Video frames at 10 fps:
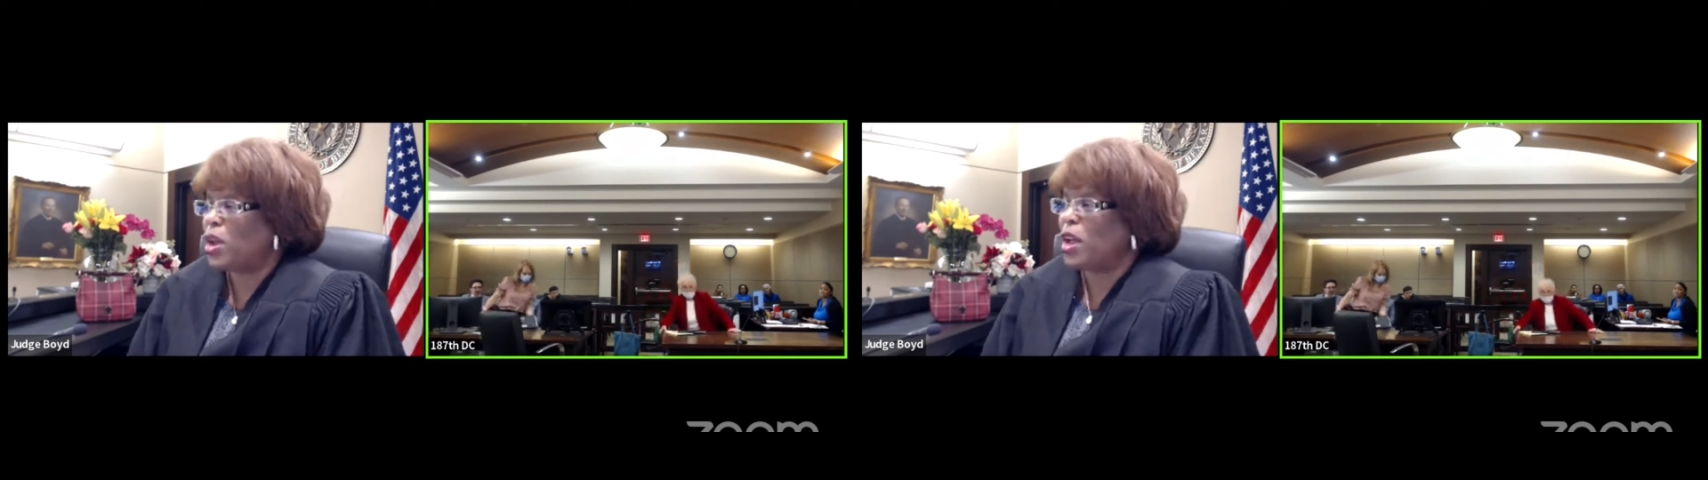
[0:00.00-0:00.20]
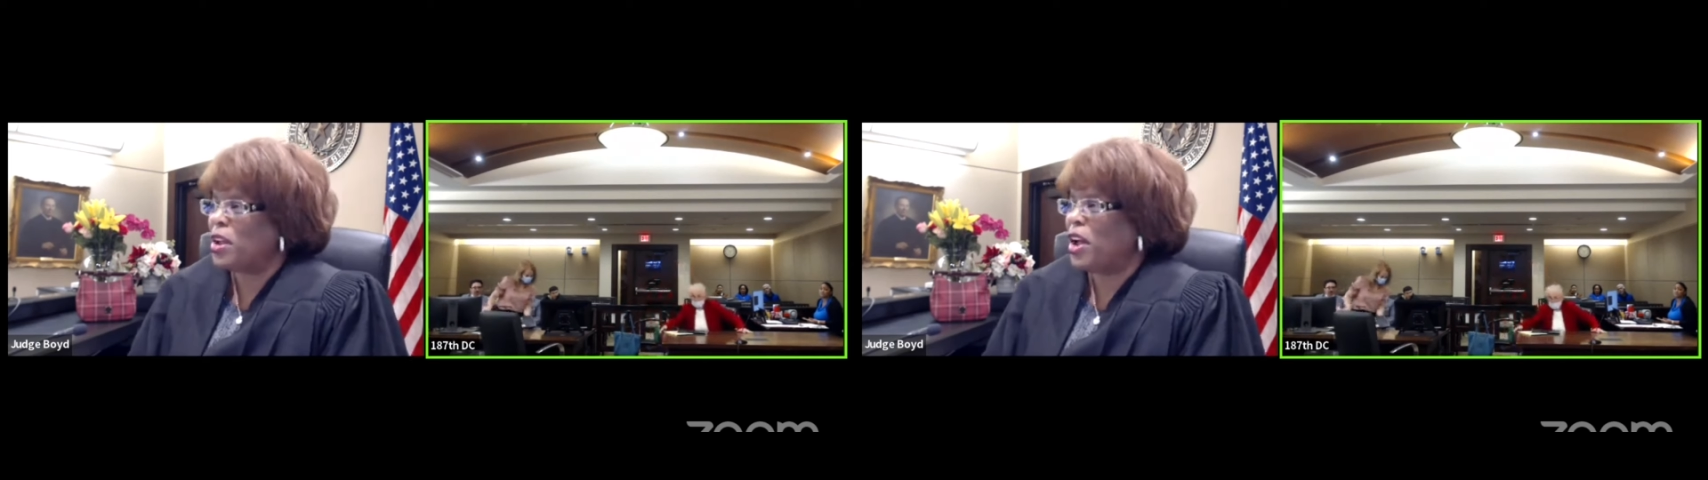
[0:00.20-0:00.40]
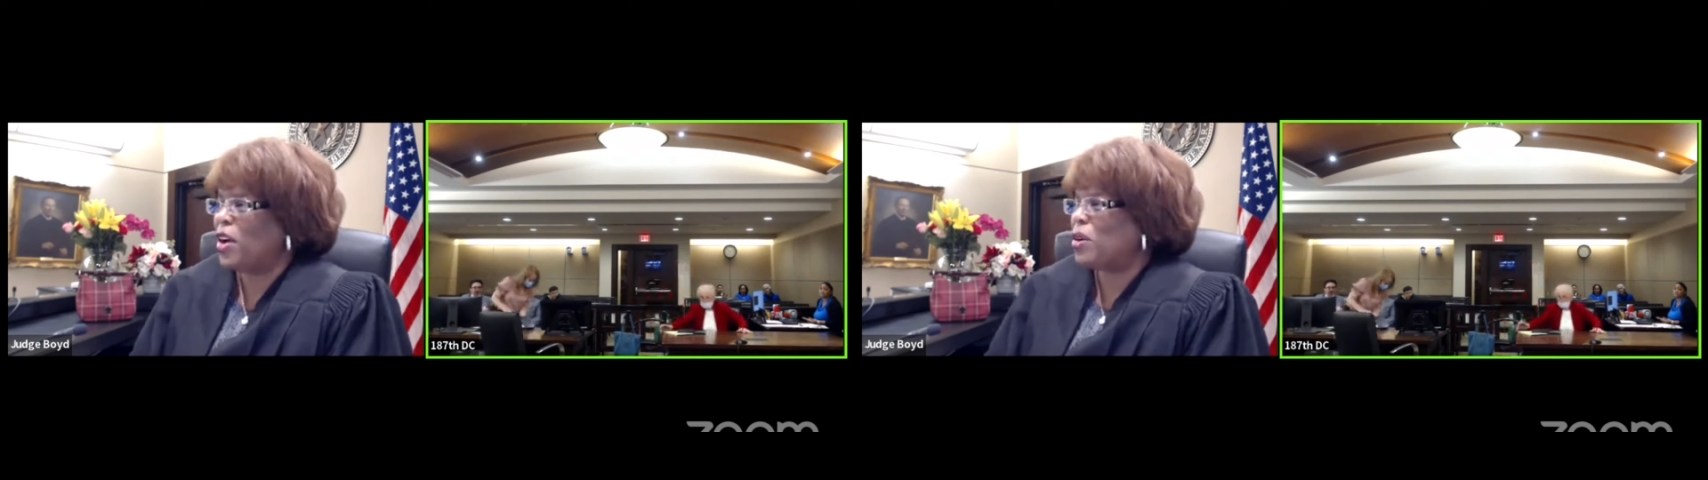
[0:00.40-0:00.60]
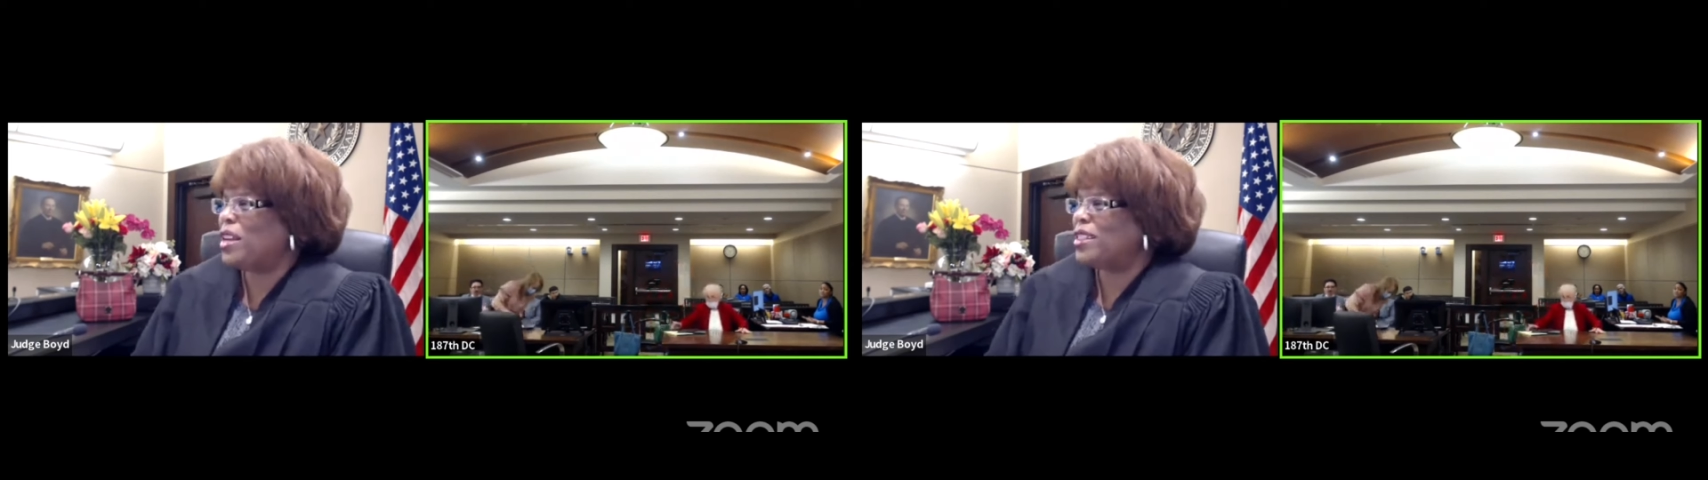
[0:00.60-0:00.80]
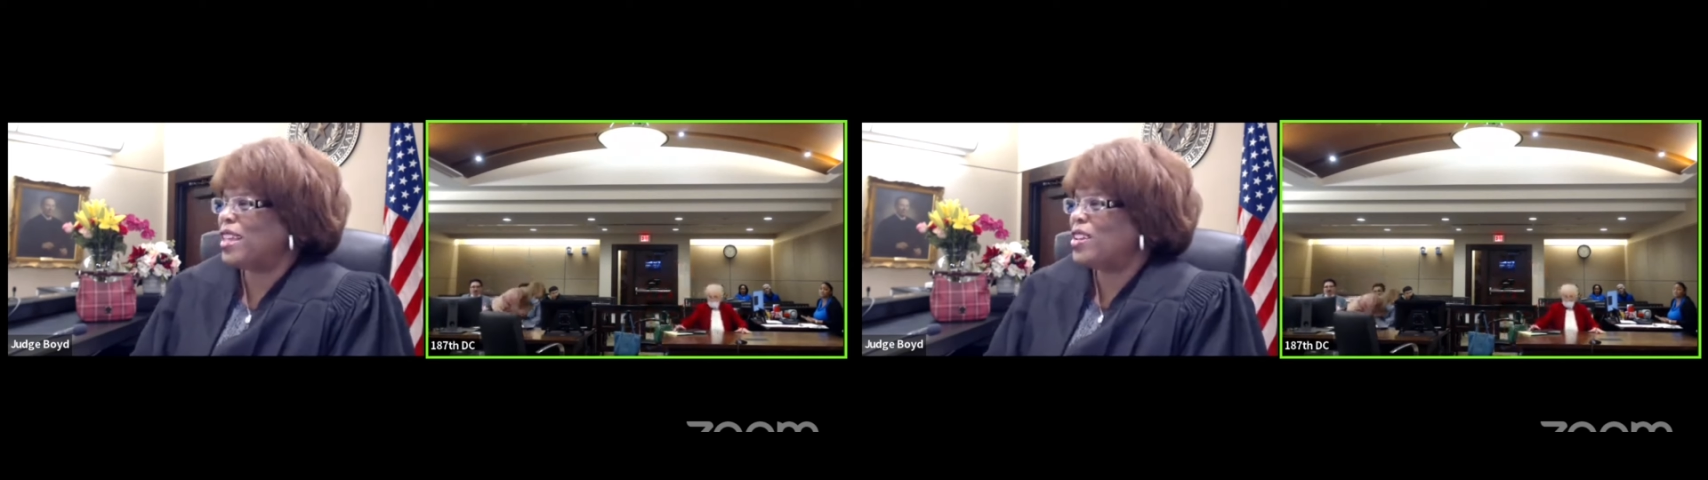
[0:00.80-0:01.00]
Okay. All
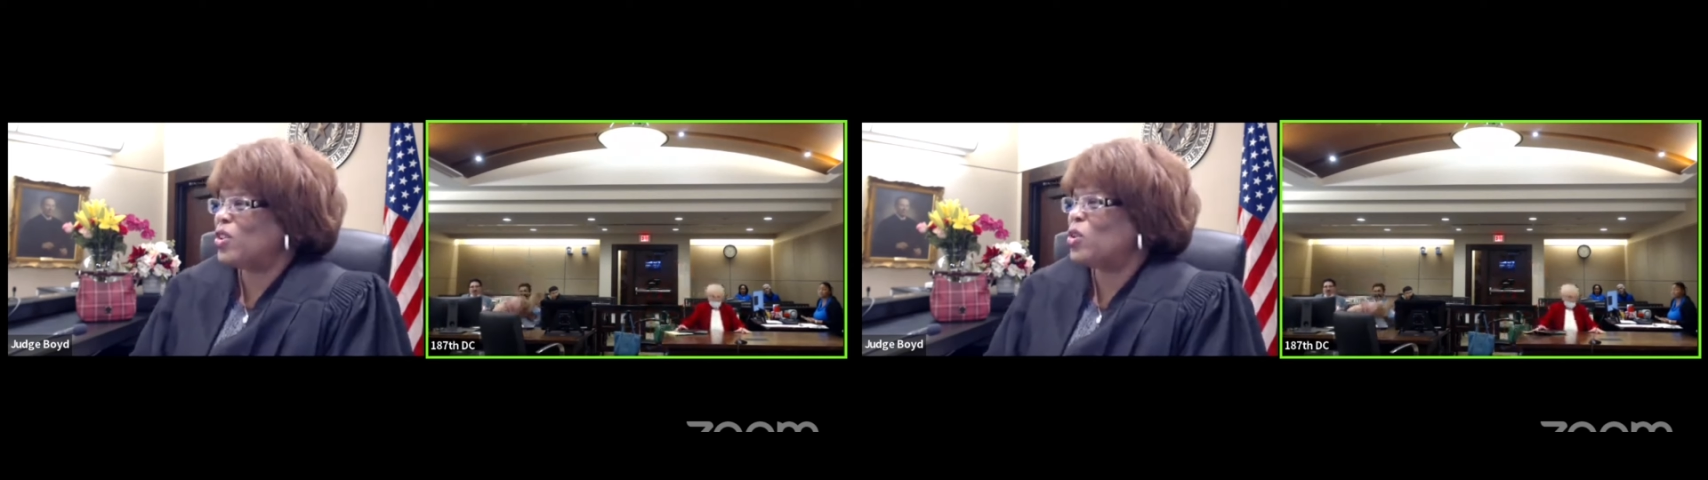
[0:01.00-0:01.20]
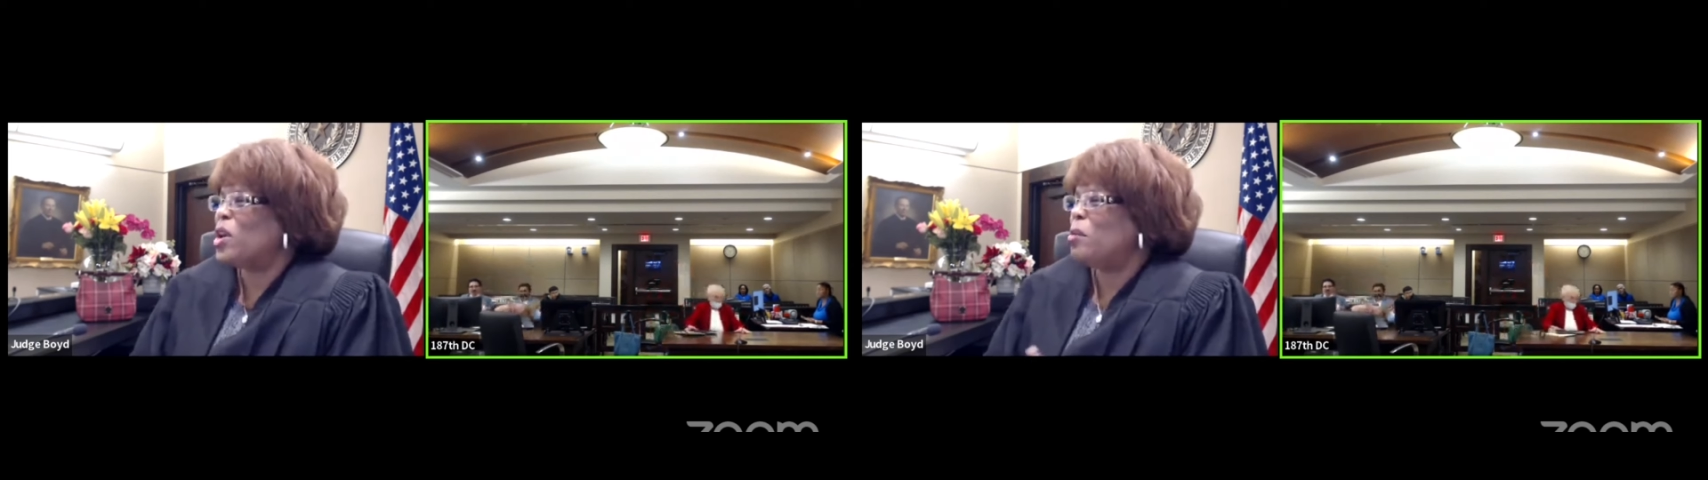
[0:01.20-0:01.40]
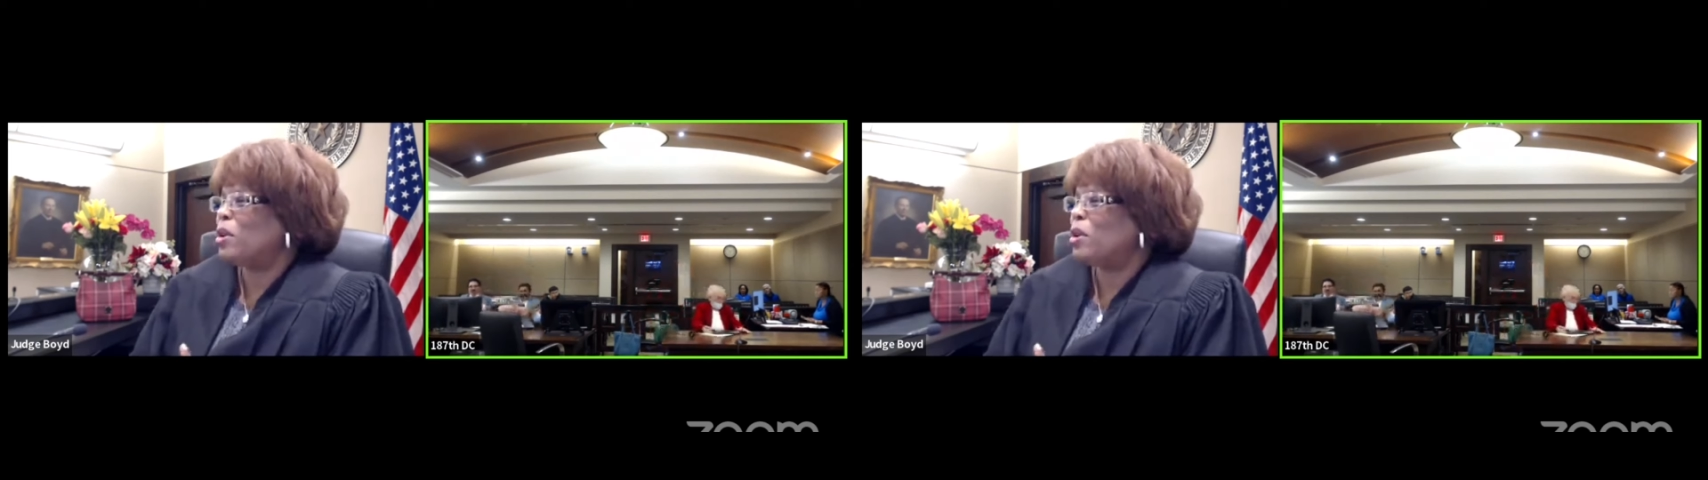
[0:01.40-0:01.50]
right. Thank you.